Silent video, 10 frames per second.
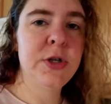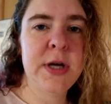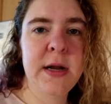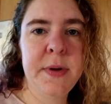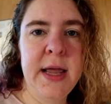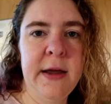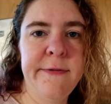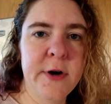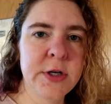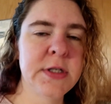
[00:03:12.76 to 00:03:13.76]
cook John up an egg
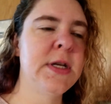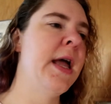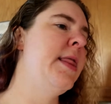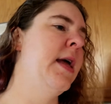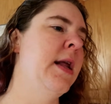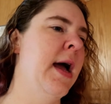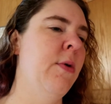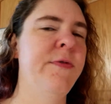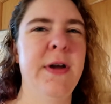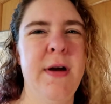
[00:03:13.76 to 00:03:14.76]
first, and then I
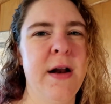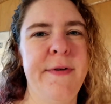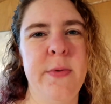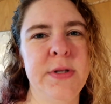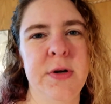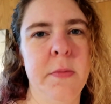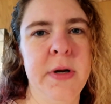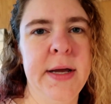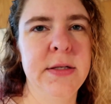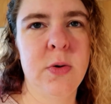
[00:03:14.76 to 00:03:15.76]
will figure out if I want
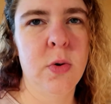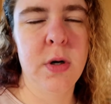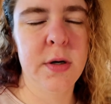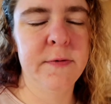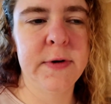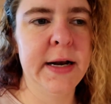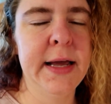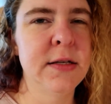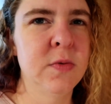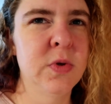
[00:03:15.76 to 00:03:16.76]
scrambled eggs or fried
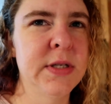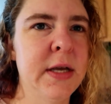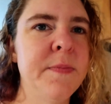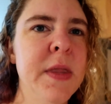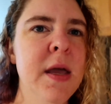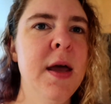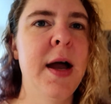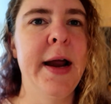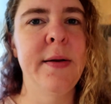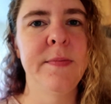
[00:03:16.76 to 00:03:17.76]
eggs. We'll see. All
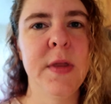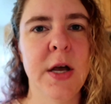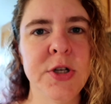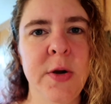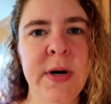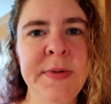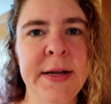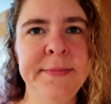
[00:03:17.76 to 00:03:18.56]
right, I'll show you when I'm